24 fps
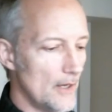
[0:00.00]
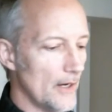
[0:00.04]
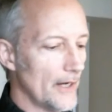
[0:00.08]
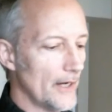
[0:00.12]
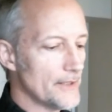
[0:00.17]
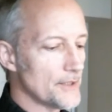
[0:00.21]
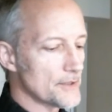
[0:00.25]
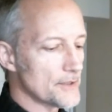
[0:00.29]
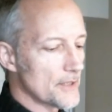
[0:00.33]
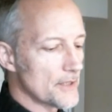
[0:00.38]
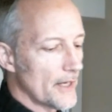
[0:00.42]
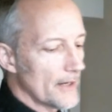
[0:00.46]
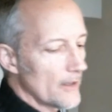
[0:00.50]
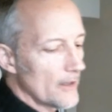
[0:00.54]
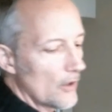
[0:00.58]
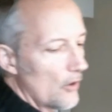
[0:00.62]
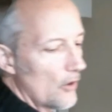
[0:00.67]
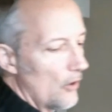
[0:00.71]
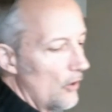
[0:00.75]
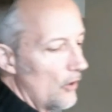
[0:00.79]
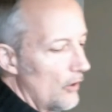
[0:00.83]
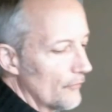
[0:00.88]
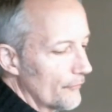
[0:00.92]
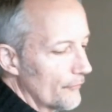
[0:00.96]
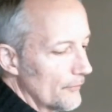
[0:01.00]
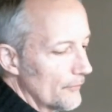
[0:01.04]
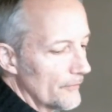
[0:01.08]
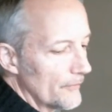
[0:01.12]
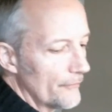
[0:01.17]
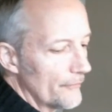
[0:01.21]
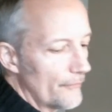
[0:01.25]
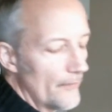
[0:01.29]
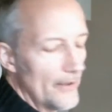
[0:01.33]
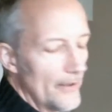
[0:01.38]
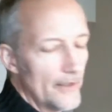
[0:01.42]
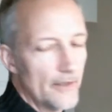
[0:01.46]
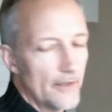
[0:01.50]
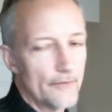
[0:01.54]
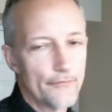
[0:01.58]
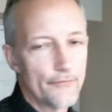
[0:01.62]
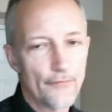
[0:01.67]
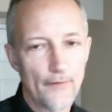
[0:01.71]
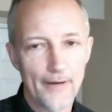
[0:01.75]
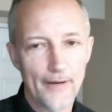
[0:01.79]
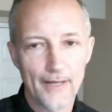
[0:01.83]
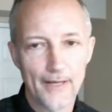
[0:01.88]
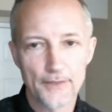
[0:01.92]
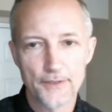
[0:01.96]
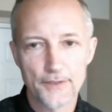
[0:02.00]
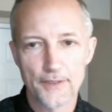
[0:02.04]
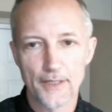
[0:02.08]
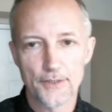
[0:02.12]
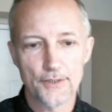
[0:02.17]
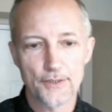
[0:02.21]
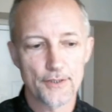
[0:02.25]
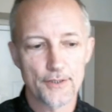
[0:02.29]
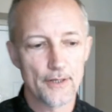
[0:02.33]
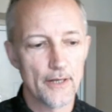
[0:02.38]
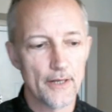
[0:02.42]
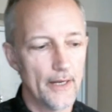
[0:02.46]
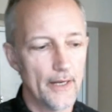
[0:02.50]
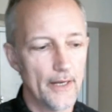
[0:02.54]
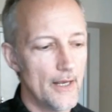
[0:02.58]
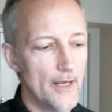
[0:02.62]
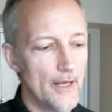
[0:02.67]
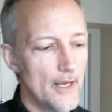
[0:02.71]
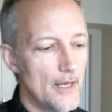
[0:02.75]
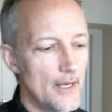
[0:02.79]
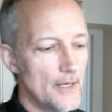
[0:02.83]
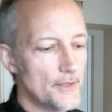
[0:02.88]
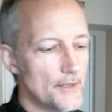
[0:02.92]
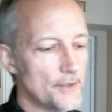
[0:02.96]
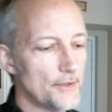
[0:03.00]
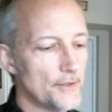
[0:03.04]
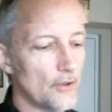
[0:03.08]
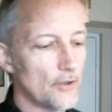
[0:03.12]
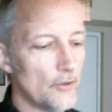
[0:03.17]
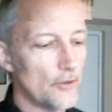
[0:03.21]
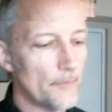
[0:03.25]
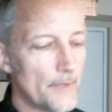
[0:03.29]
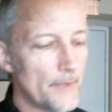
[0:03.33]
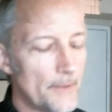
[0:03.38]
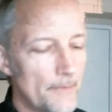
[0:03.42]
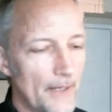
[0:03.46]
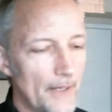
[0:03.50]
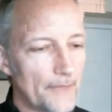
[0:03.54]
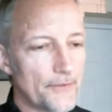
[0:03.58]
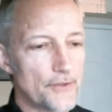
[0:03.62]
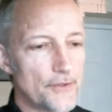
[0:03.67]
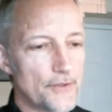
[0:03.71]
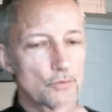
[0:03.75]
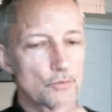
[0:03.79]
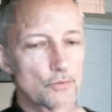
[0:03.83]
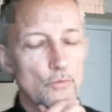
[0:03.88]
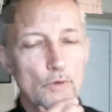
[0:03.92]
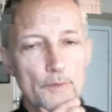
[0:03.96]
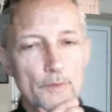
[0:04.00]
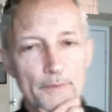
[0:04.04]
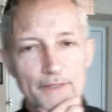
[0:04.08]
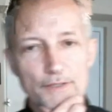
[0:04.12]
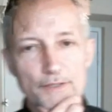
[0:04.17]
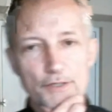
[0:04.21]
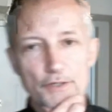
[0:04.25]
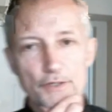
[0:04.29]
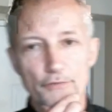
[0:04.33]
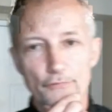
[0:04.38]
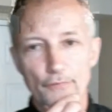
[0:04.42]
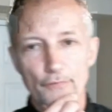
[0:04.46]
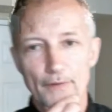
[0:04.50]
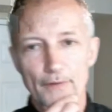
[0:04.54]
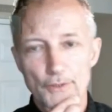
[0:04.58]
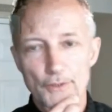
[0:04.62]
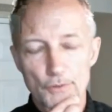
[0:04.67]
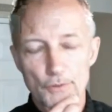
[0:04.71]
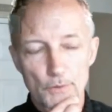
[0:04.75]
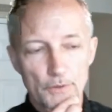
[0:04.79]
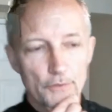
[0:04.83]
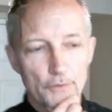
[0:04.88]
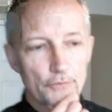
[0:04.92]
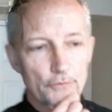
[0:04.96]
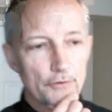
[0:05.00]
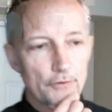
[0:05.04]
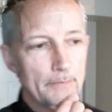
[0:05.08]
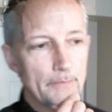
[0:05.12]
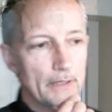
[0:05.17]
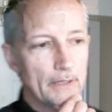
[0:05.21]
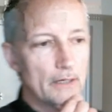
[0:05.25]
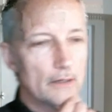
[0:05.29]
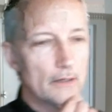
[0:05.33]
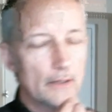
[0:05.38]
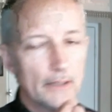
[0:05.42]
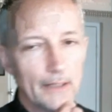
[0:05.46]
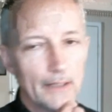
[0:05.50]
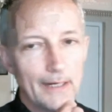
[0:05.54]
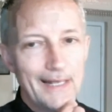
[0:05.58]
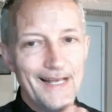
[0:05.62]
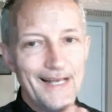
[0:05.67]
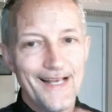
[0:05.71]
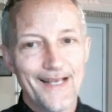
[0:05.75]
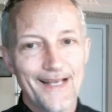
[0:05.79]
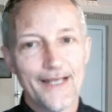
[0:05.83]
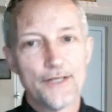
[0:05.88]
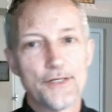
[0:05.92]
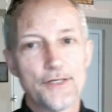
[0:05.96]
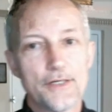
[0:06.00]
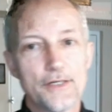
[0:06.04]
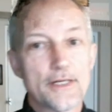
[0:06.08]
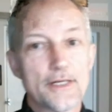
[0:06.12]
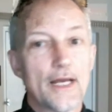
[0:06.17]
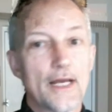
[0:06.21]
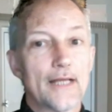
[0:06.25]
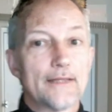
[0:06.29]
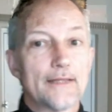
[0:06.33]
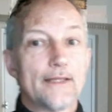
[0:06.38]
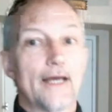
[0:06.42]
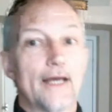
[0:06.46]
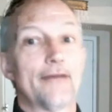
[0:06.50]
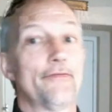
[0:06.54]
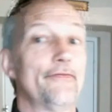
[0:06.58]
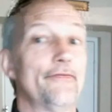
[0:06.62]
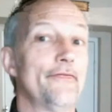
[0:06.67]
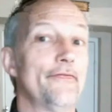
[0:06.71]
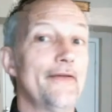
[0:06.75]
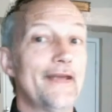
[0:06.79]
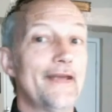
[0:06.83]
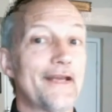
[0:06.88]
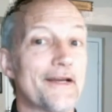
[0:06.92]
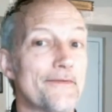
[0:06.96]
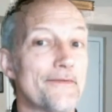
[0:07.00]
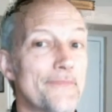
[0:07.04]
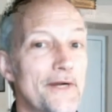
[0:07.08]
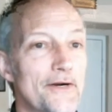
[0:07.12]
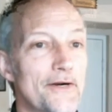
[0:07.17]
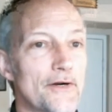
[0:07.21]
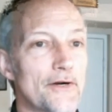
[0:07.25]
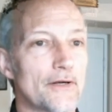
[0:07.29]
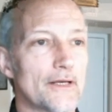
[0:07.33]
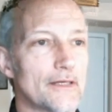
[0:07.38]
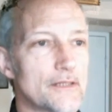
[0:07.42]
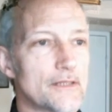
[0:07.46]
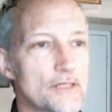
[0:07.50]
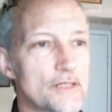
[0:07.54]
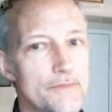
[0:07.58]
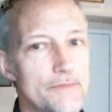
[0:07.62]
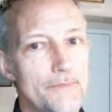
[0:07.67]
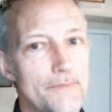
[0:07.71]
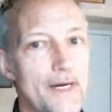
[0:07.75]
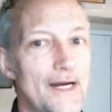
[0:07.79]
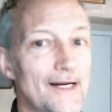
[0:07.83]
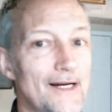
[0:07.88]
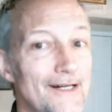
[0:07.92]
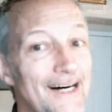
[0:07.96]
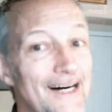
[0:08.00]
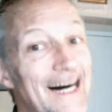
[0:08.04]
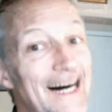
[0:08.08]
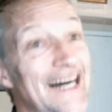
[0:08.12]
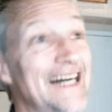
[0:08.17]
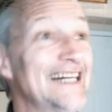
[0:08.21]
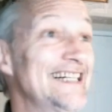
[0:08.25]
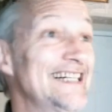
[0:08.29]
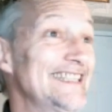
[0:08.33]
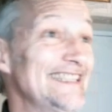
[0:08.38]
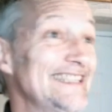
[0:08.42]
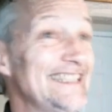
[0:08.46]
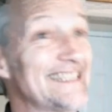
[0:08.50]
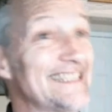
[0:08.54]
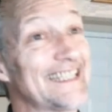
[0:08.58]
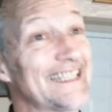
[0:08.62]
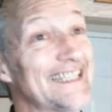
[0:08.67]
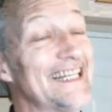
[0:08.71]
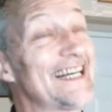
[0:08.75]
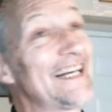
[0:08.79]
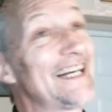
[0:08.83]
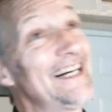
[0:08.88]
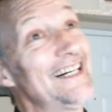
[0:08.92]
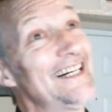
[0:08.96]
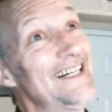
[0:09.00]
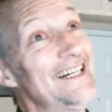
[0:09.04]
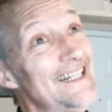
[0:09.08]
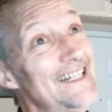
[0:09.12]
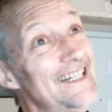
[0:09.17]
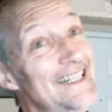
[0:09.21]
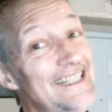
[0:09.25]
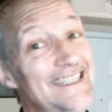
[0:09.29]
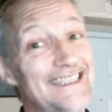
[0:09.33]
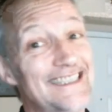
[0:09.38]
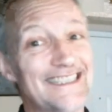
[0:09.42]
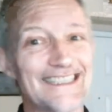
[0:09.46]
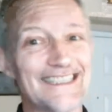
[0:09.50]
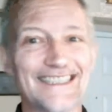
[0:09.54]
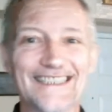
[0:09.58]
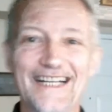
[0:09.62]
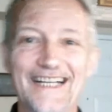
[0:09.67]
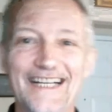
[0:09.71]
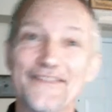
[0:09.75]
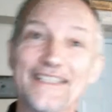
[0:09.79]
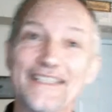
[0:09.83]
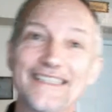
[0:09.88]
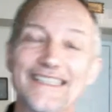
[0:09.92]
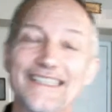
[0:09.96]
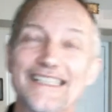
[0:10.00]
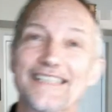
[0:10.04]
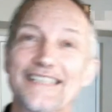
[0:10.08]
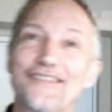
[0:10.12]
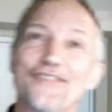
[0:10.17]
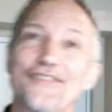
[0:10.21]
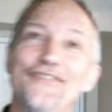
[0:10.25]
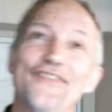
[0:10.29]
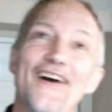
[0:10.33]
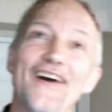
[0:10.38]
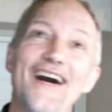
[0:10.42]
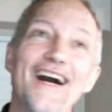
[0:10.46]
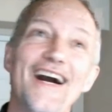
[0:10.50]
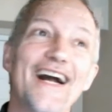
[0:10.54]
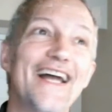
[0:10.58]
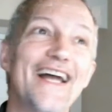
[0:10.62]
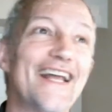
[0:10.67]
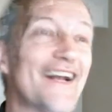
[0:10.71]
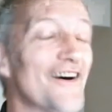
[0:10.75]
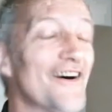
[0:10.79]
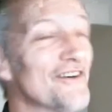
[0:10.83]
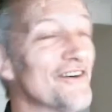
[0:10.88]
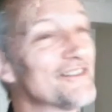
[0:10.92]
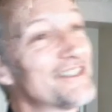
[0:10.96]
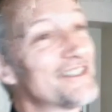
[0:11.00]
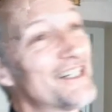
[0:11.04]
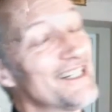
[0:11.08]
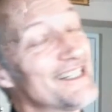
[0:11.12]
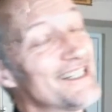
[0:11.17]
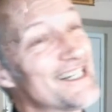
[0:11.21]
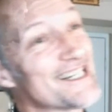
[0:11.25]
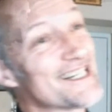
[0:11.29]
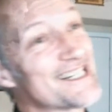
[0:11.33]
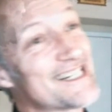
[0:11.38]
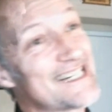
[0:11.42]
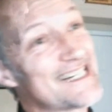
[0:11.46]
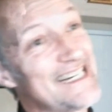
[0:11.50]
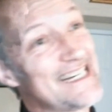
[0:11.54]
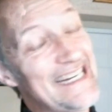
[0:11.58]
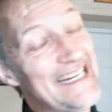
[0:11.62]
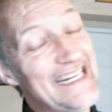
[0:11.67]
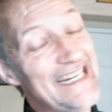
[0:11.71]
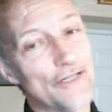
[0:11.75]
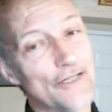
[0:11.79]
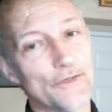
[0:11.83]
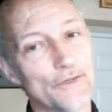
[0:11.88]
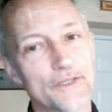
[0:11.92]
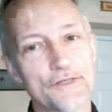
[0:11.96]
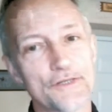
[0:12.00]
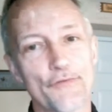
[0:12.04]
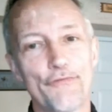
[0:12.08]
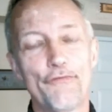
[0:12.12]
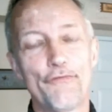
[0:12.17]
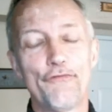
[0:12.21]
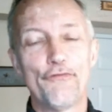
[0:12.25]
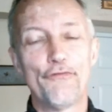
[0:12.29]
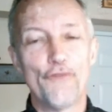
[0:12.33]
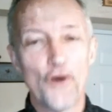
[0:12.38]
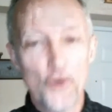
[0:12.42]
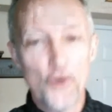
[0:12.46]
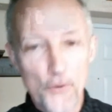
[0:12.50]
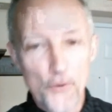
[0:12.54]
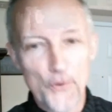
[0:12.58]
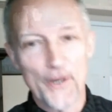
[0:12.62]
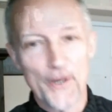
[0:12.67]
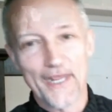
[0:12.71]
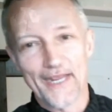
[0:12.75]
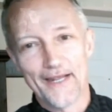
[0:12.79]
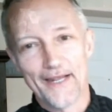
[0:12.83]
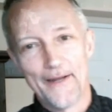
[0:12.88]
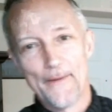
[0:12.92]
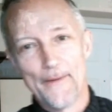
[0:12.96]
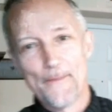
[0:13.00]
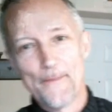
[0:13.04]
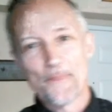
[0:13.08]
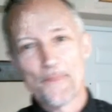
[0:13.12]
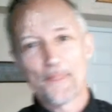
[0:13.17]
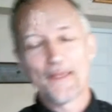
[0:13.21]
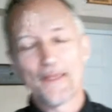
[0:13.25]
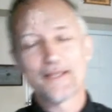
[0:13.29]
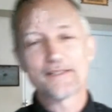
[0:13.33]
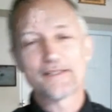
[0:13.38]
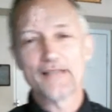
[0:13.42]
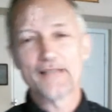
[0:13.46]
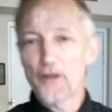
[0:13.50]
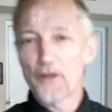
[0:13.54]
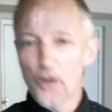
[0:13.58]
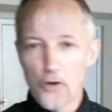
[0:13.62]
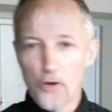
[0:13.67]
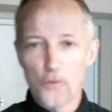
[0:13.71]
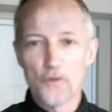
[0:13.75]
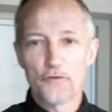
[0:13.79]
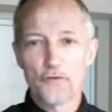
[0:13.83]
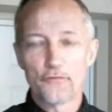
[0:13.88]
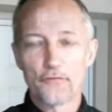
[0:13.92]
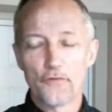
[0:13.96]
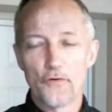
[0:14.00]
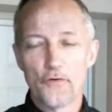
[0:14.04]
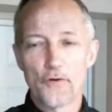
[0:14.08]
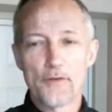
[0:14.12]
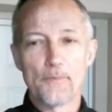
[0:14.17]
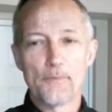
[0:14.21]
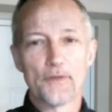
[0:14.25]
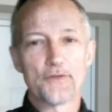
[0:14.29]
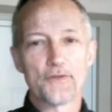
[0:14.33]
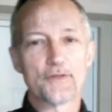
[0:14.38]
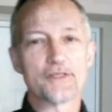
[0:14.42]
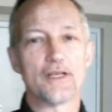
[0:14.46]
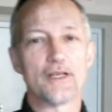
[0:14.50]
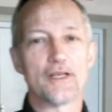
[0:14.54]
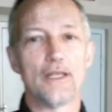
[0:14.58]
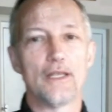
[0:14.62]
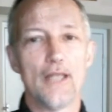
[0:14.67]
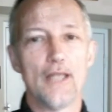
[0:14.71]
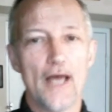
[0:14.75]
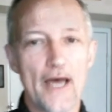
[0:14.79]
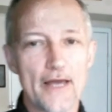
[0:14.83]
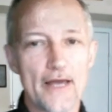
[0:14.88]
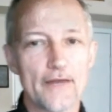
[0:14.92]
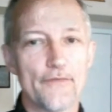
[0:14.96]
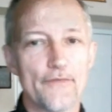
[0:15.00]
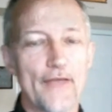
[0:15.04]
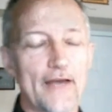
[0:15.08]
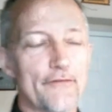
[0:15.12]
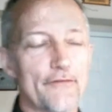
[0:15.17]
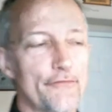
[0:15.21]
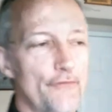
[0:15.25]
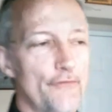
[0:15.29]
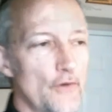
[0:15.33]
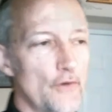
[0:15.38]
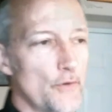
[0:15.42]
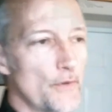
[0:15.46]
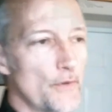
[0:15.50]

I just got a call from a friend in France yesterday. She told me about this woman she's friends with, this American, and she's got that fake American smile. It's like, oh, everything's fine. Oh, it's good to see you. It's phony. It's not always phony, but there's a lot of that phony